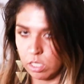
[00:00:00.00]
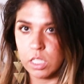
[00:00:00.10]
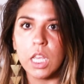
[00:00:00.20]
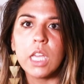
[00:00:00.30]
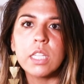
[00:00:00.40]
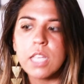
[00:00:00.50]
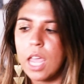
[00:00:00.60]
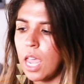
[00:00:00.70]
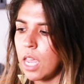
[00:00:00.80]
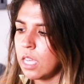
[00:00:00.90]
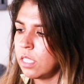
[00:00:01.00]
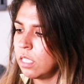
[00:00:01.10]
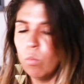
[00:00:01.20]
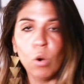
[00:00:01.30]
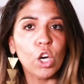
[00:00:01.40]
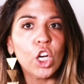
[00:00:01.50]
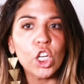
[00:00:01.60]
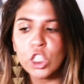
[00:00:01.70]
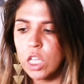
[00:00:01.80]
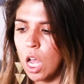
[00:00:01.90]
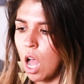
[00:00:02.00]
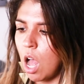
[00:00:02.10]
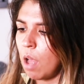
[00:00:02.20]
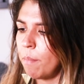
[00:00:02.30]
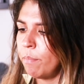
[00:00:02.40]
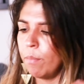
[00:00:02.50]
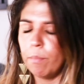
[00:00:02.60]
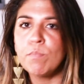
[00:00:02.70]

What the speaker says: sick days, workers' comp,